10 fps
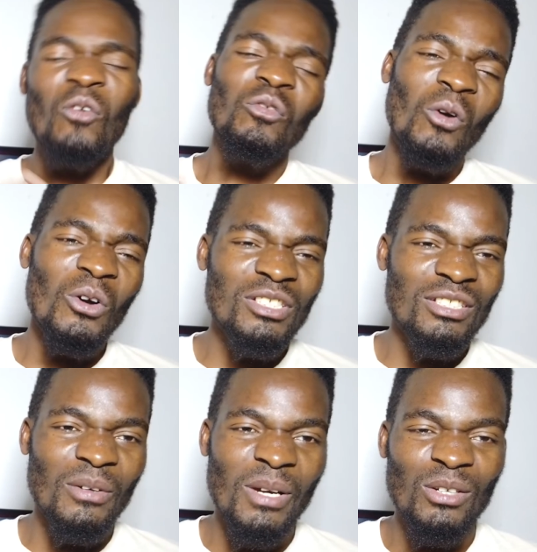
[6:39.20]
of course
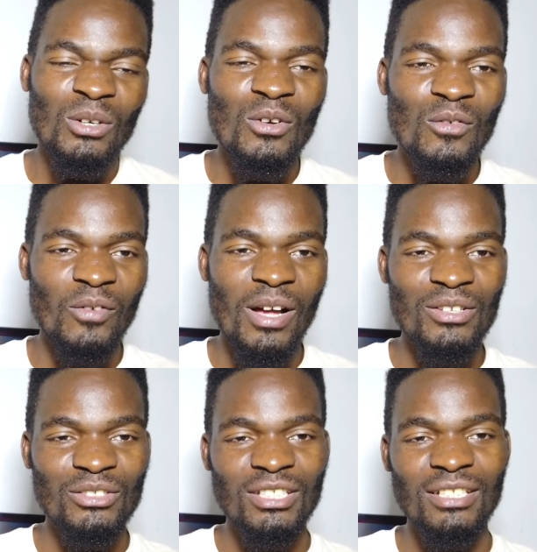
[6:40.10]
there were a lot of
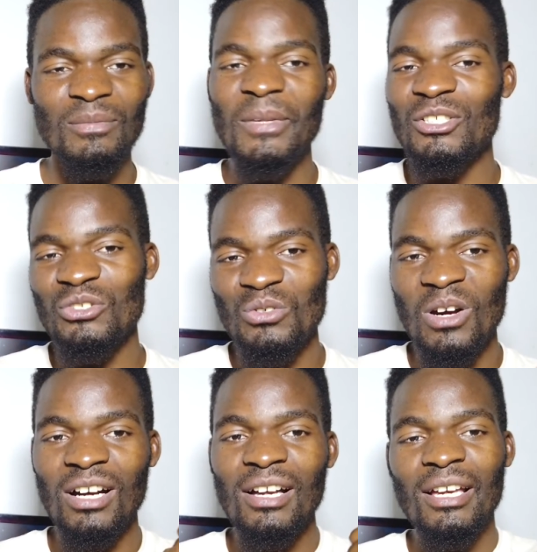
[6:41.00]
values, then make
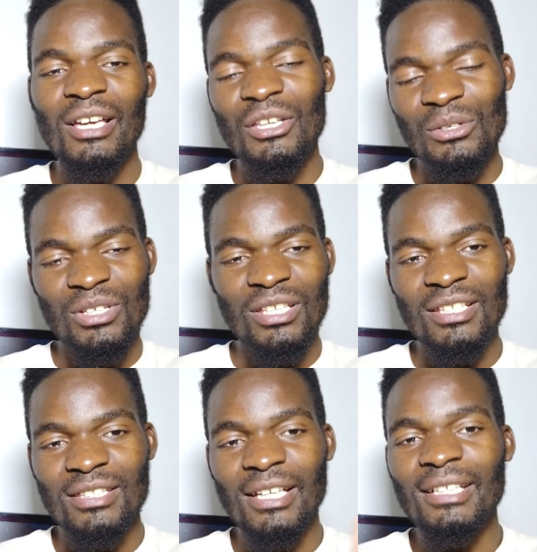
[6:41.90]
sure you
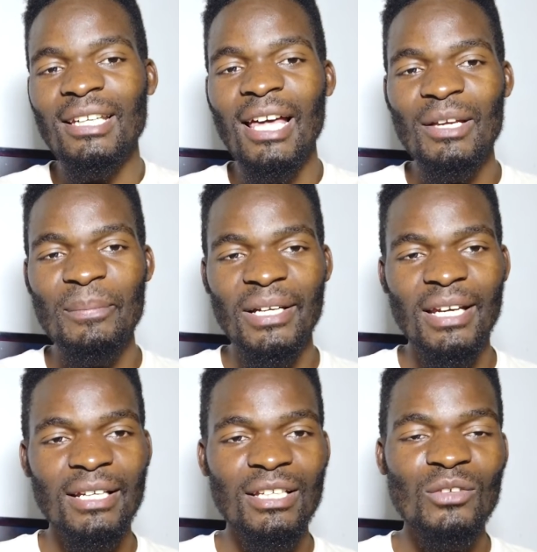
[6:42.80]
hit that like
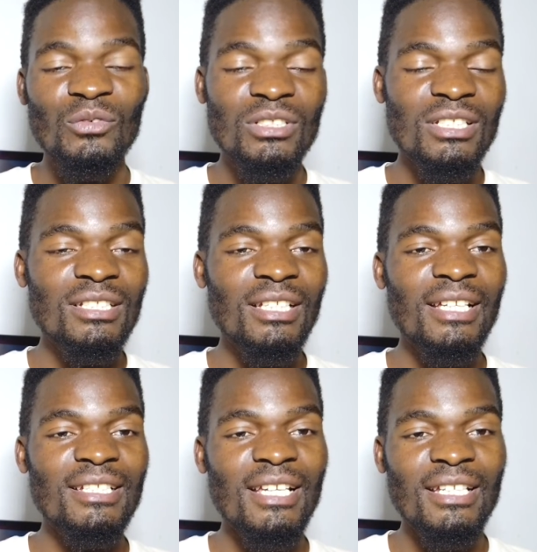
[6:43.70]
button. If you didn't
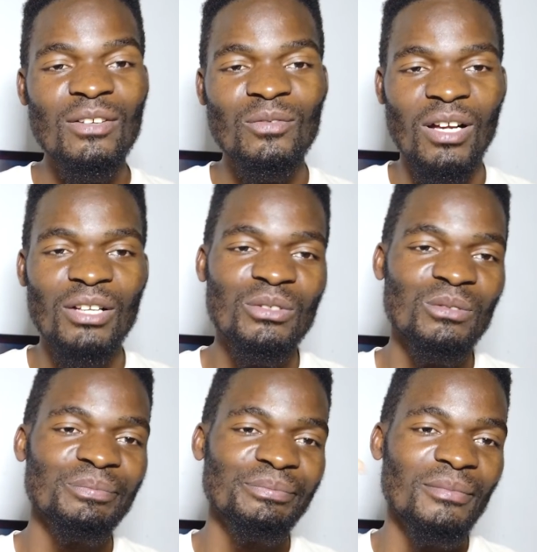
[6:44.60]
get any
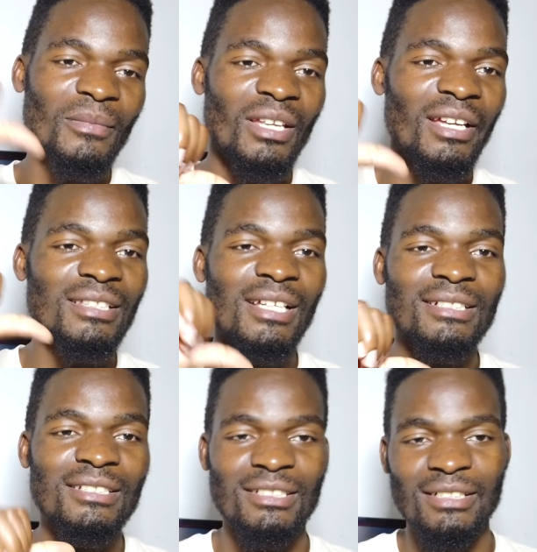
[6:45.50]
value, hit
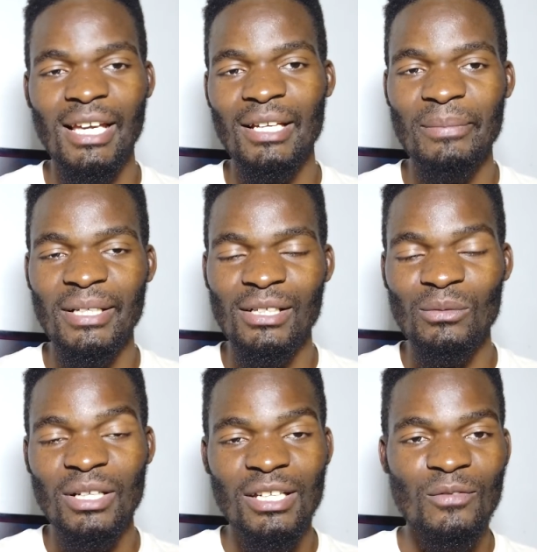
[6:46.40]
that dislike button,
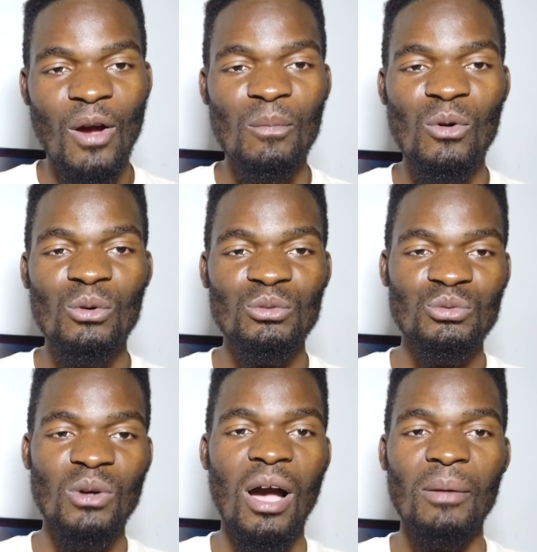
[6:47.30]
whatever. I'm going
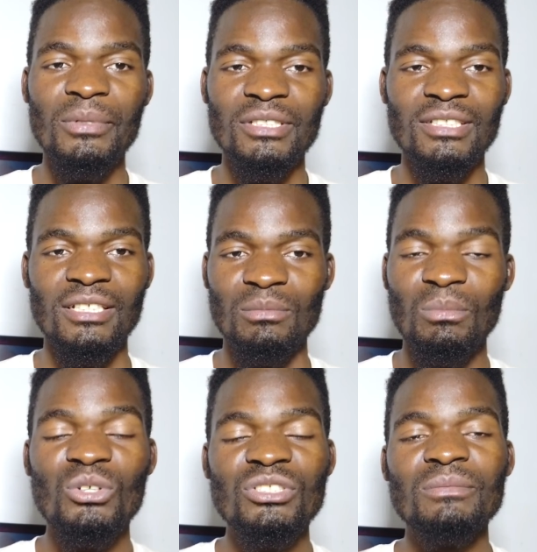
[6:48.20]
to appreciate.
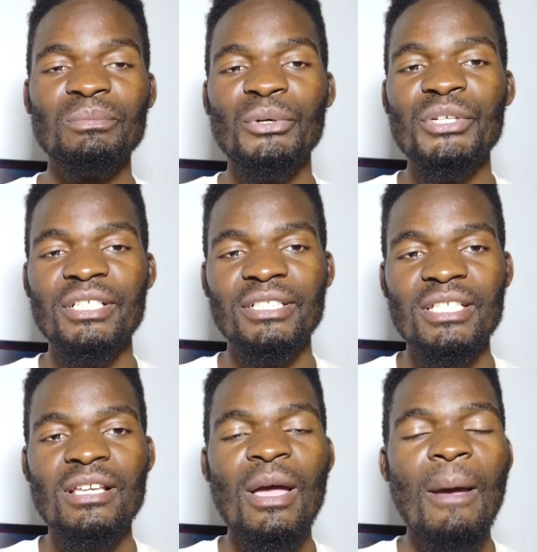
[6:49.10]
Most importantly,